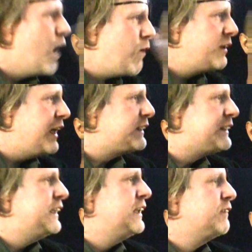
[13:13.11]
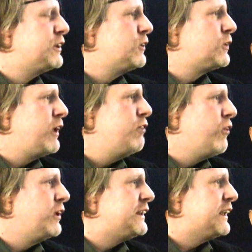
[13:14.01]
I won't get to see them until
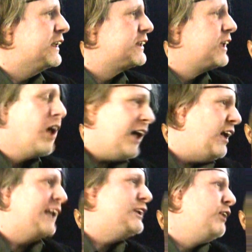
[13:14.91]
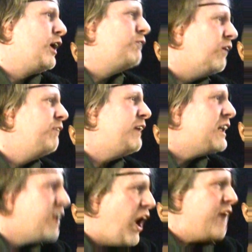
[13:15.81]
2046. I don't actually think I'll probably
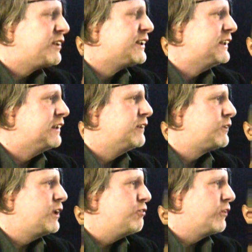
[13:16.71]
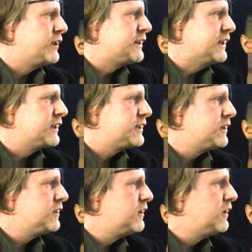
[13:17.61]
be alive to see them in
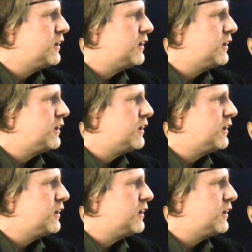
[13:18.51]
2046.